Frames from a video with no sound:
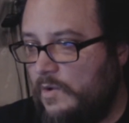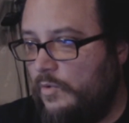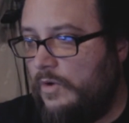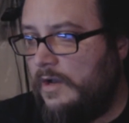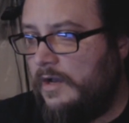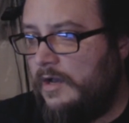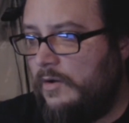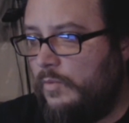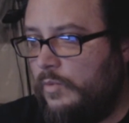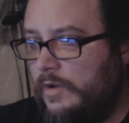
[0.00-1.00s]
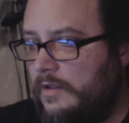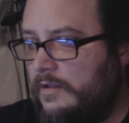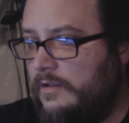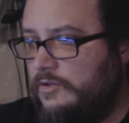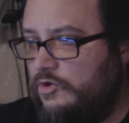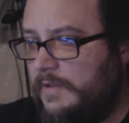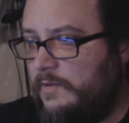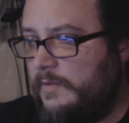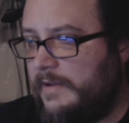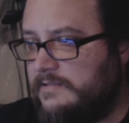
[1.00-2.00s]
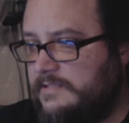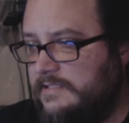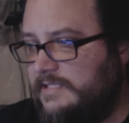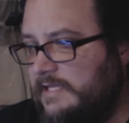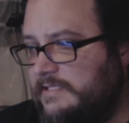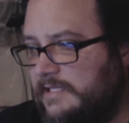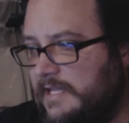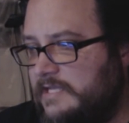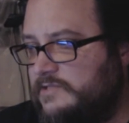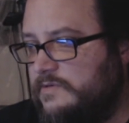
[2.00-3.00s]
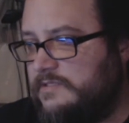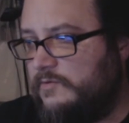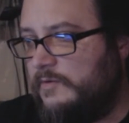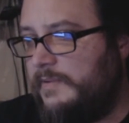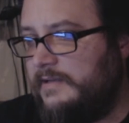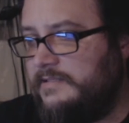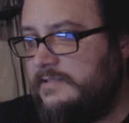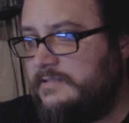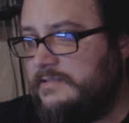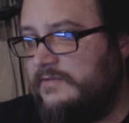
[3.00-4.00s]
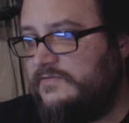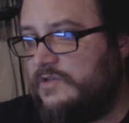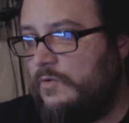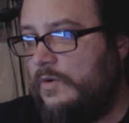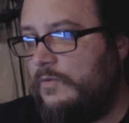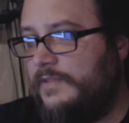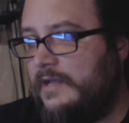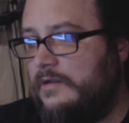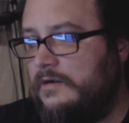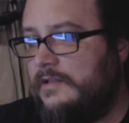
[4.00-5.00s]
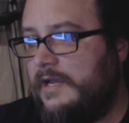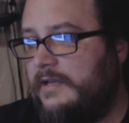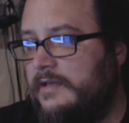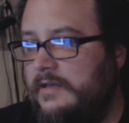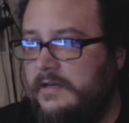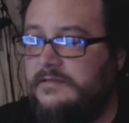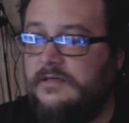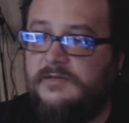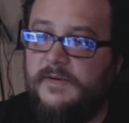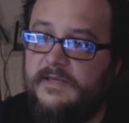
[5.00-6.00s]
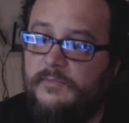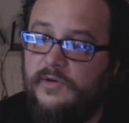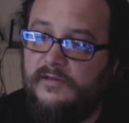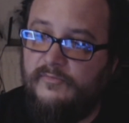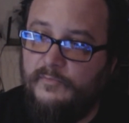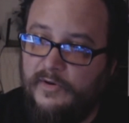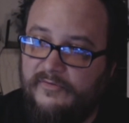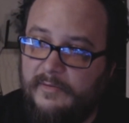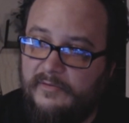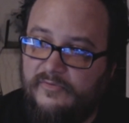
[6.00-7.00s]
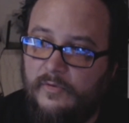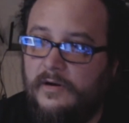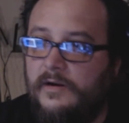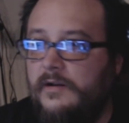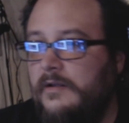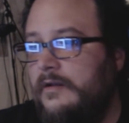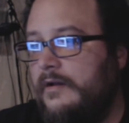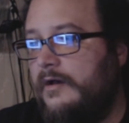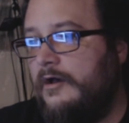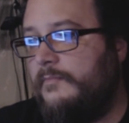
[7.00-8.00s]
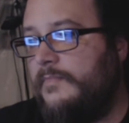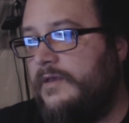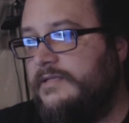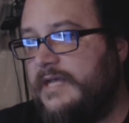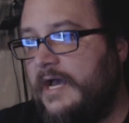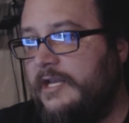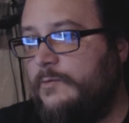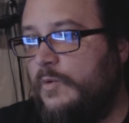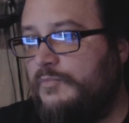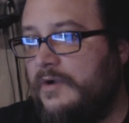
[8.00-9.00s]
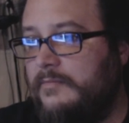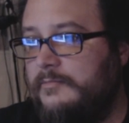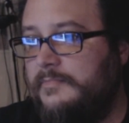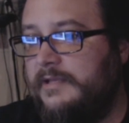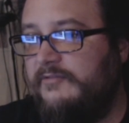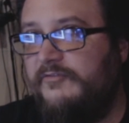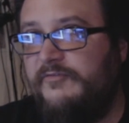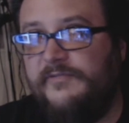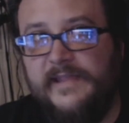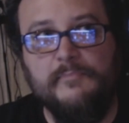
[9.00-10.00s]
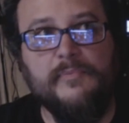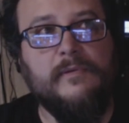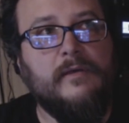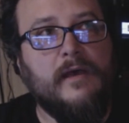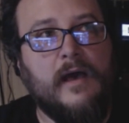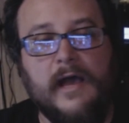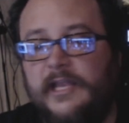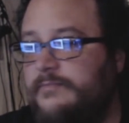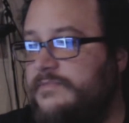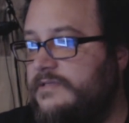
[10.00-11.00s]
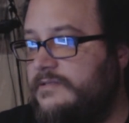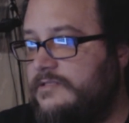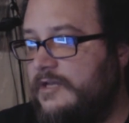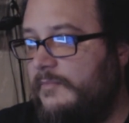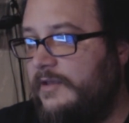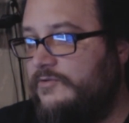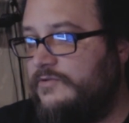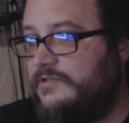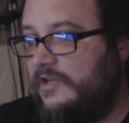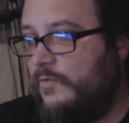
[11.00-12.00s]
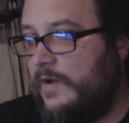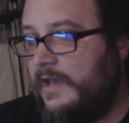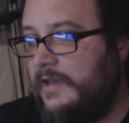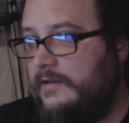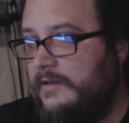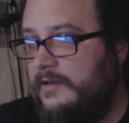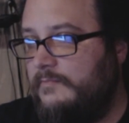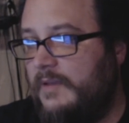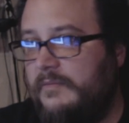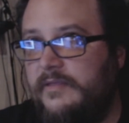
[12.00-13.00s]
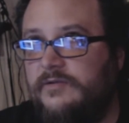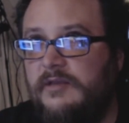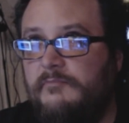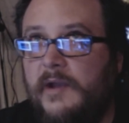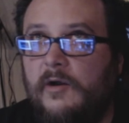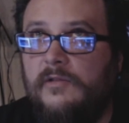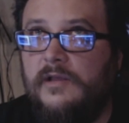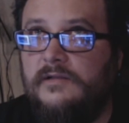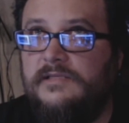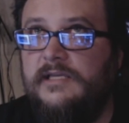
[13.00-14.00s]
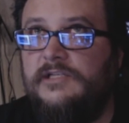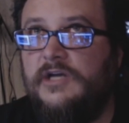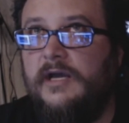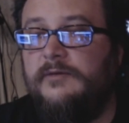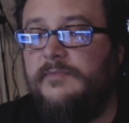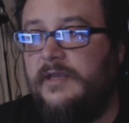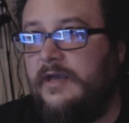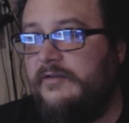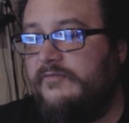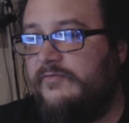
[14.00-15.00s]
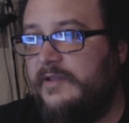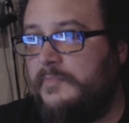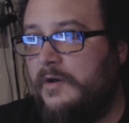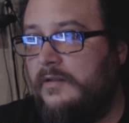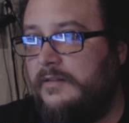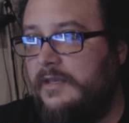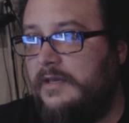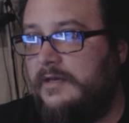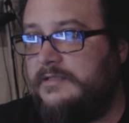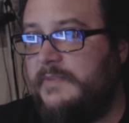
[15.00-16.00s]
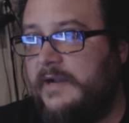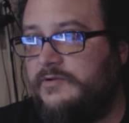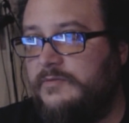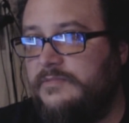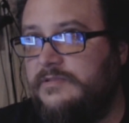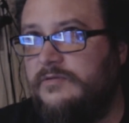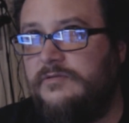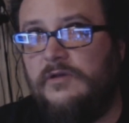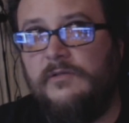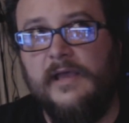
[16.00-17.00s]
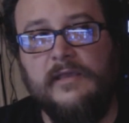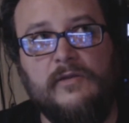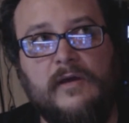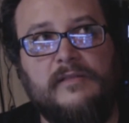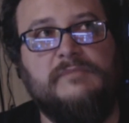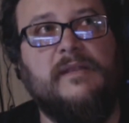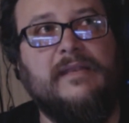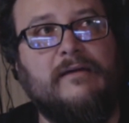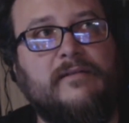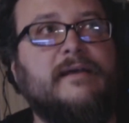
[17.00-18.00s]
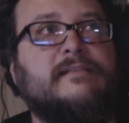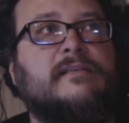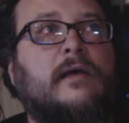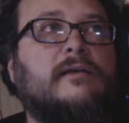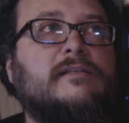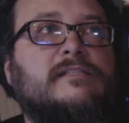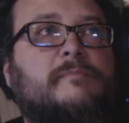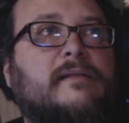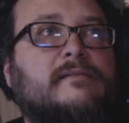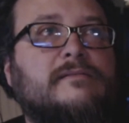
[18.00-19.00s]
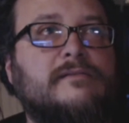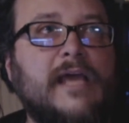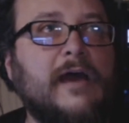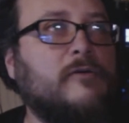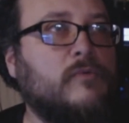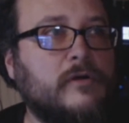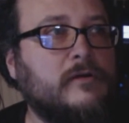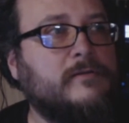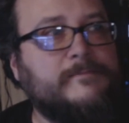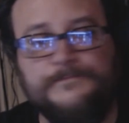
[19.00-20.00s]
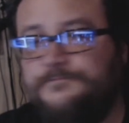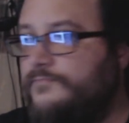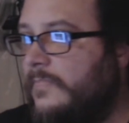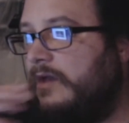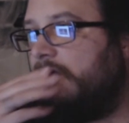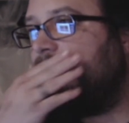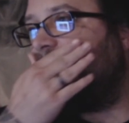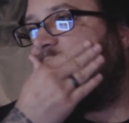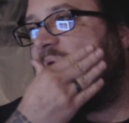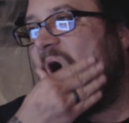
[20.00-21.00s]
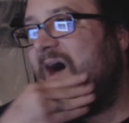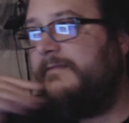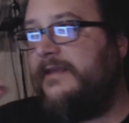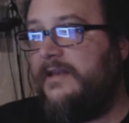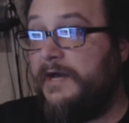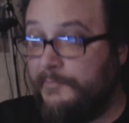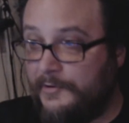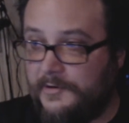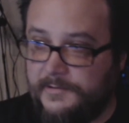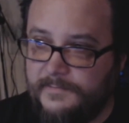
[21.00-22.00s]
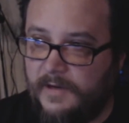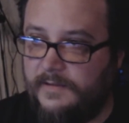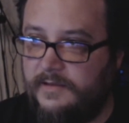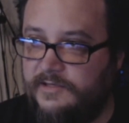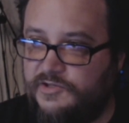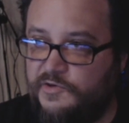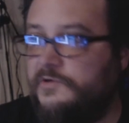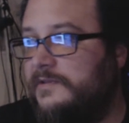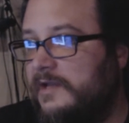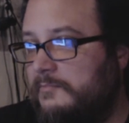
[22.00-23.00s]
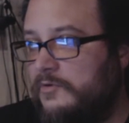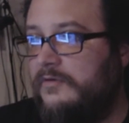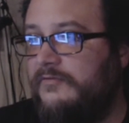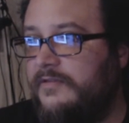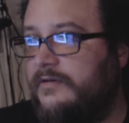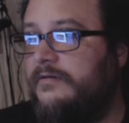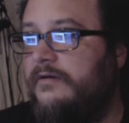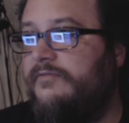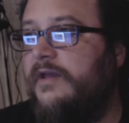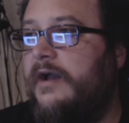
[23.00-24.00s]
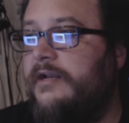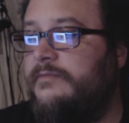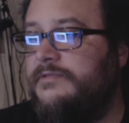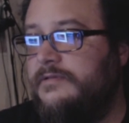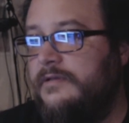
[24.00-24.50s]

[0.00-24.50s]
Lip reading: Will you be rebalancing Tainted Lazarus and Repentance? If so, what will that look like? I talked about that briefly before. His item will probably flip items in some interesting way. Maybe there's a parallel to each item. They kind of flip on the spectrum. So like, you know how the spin down dice spins downward on the number, on the internal number of the items.